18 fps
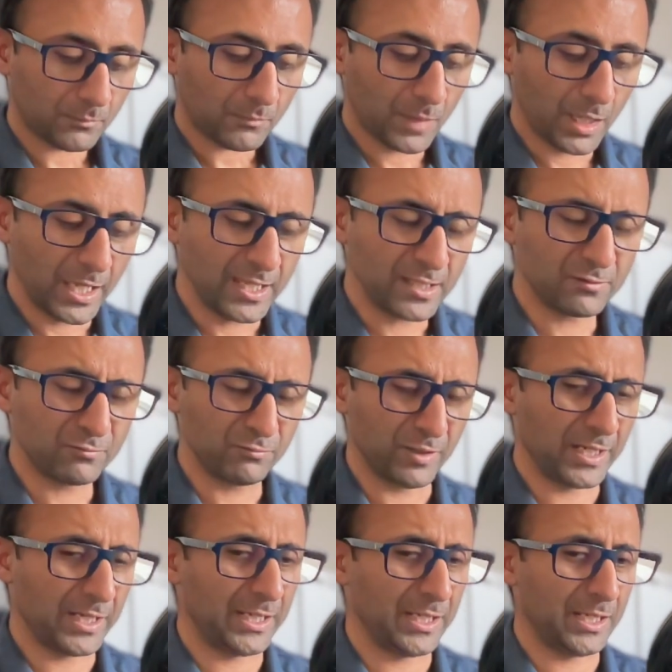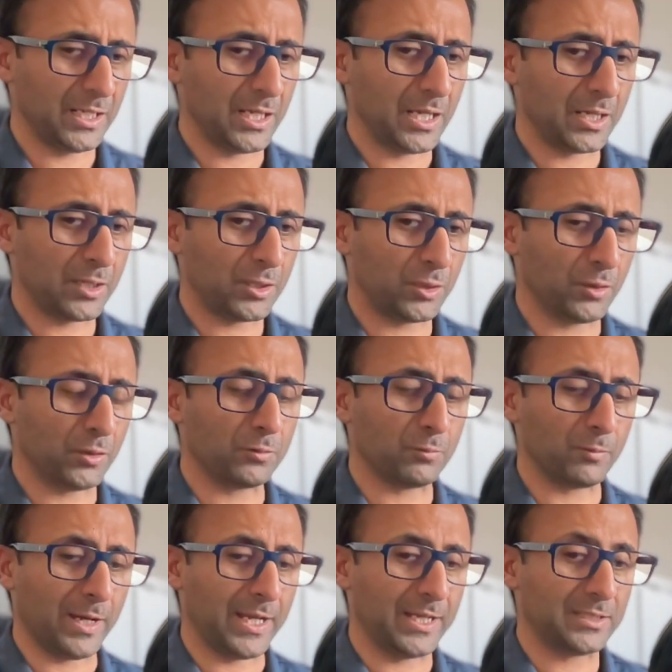is really a good
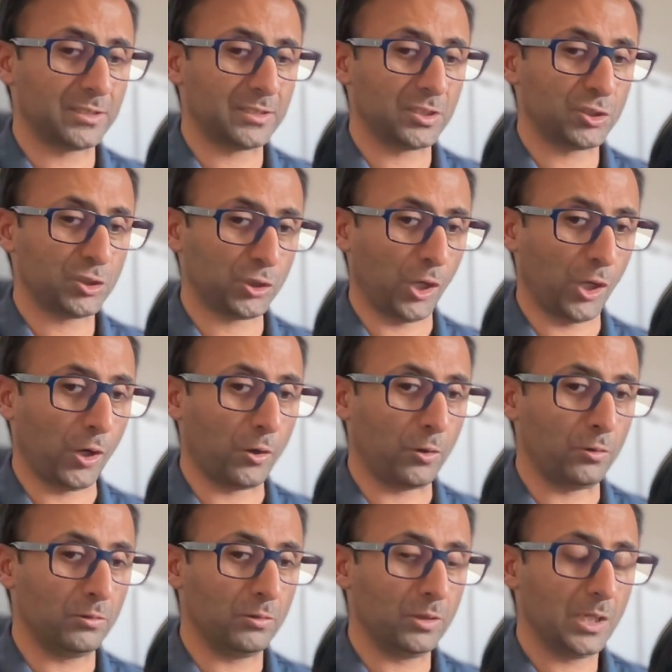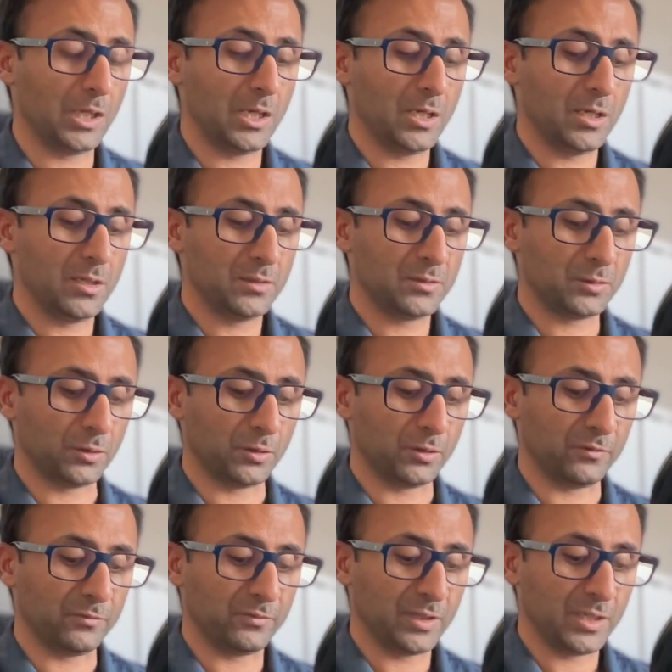way to show sort
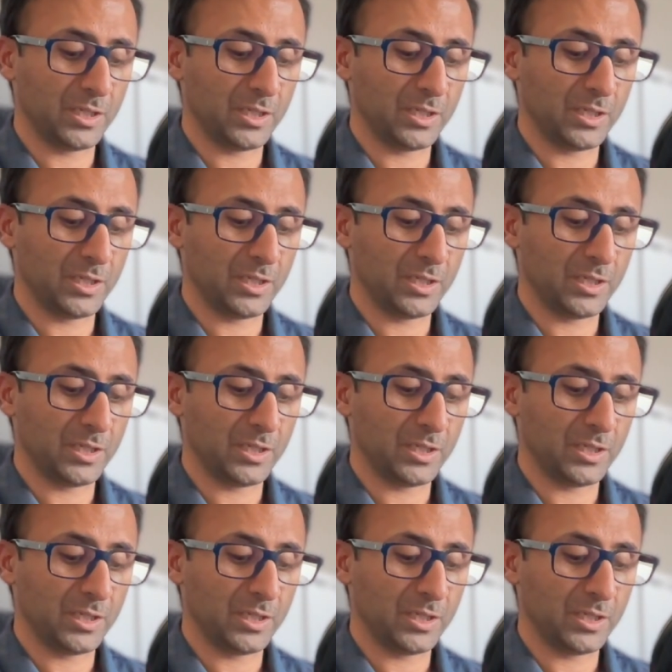of,